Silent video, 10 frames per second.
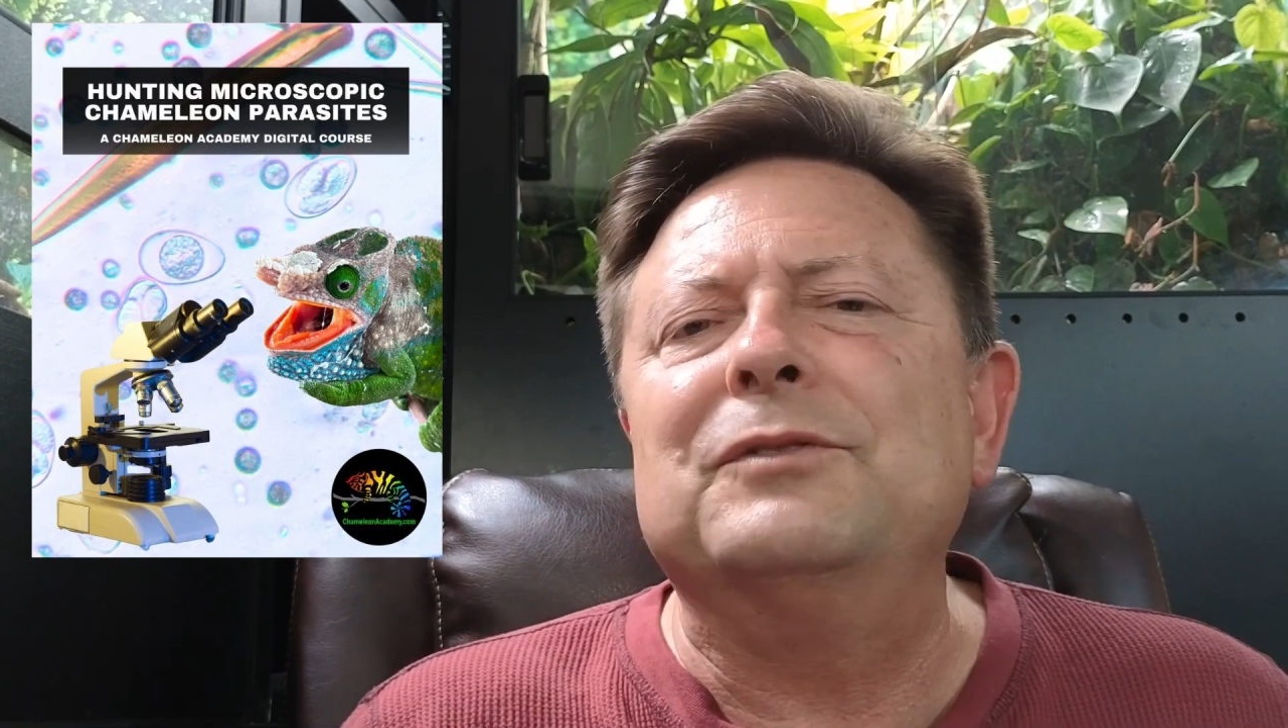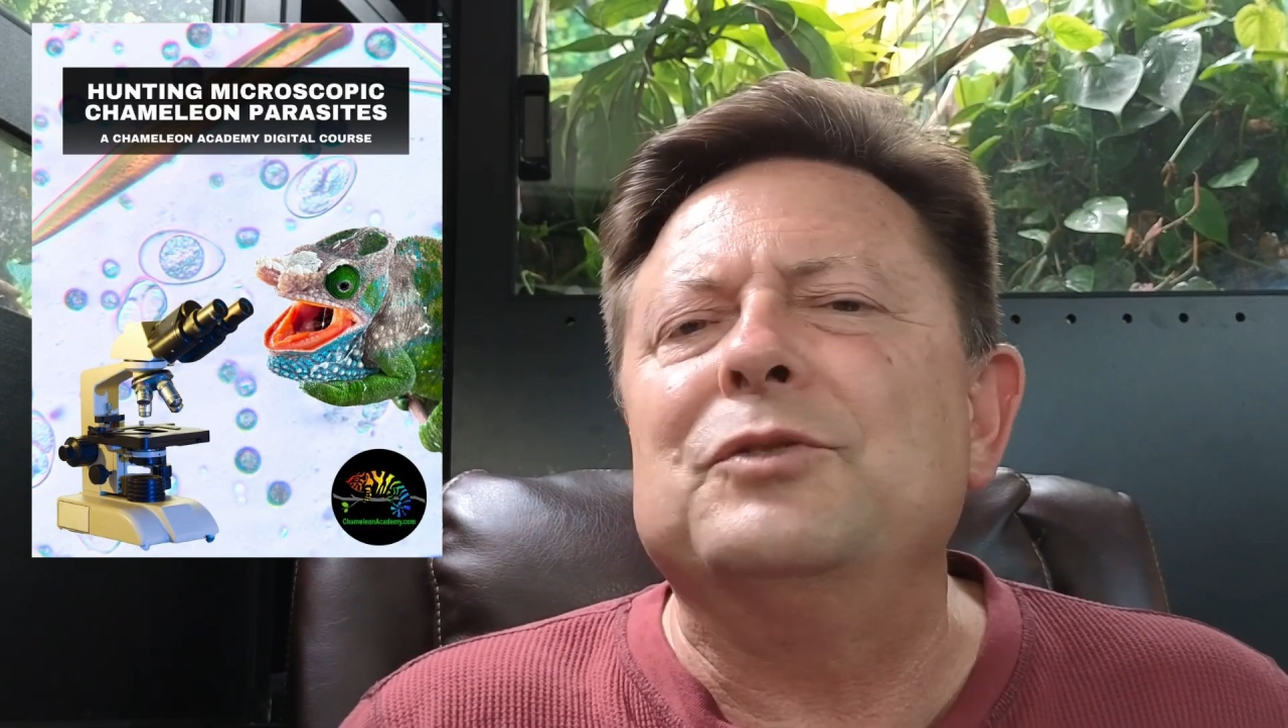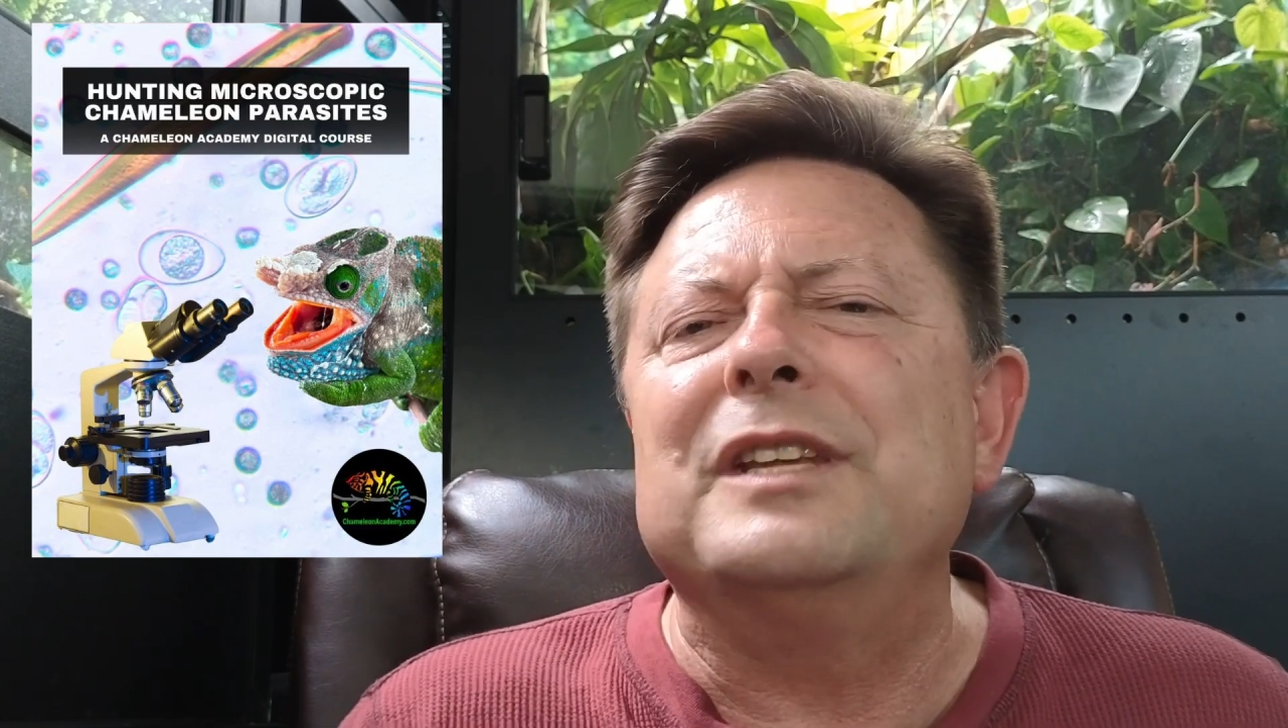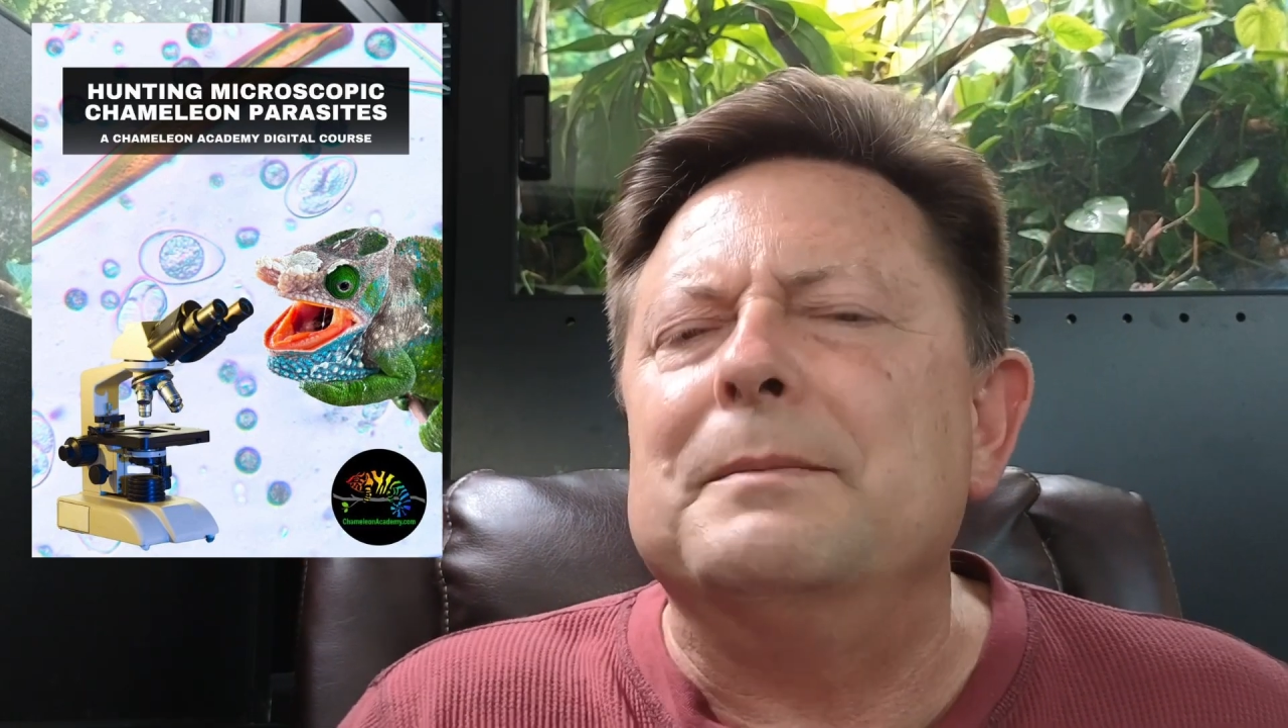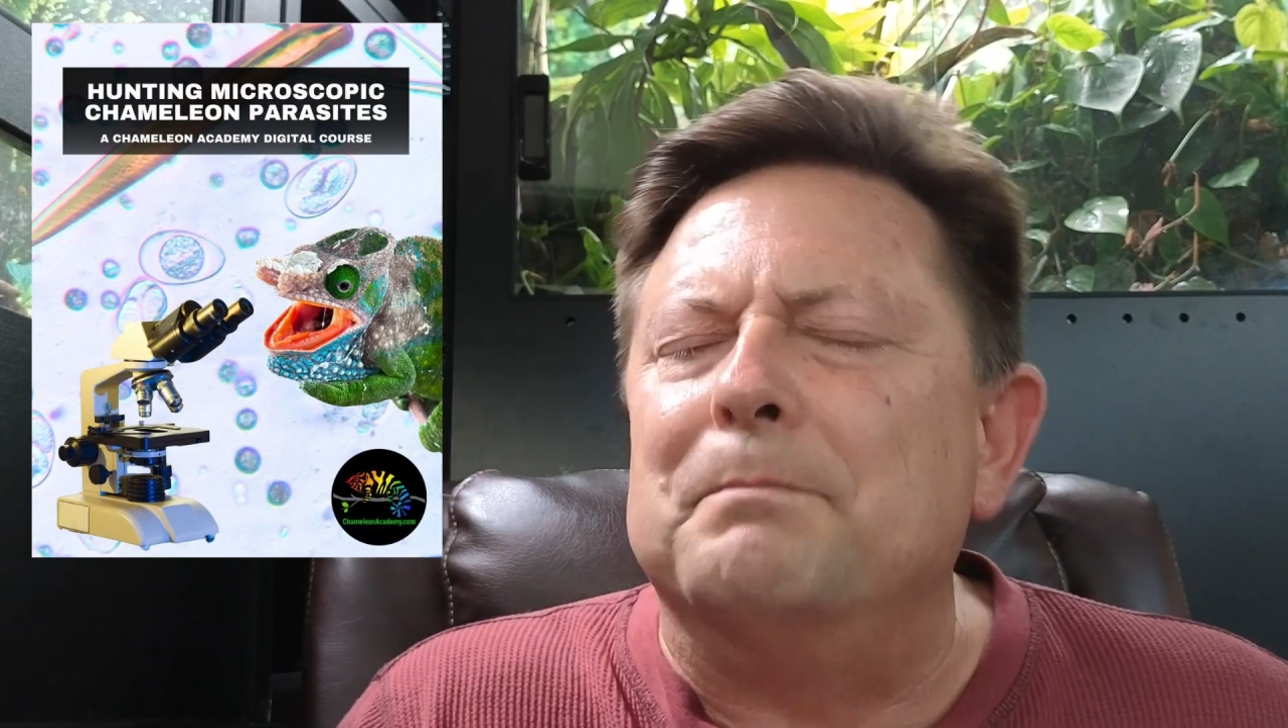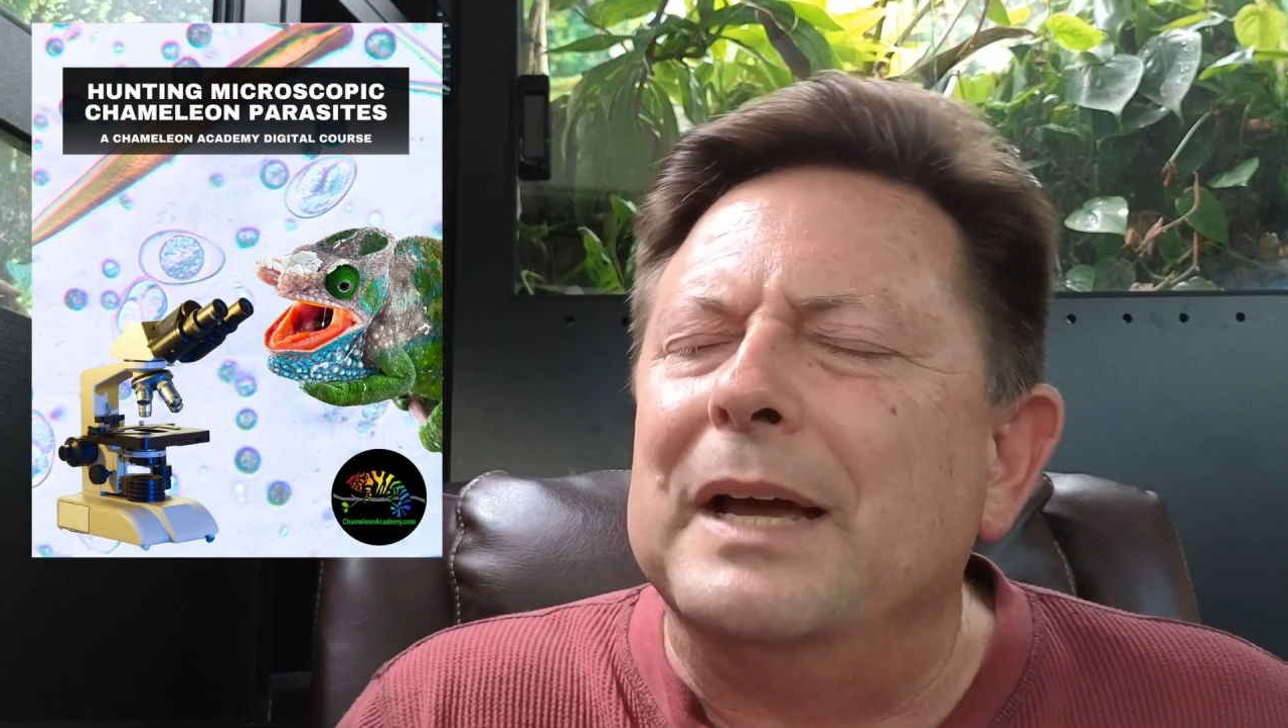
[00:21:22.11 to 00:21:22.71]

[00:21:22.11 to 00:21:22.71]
give you the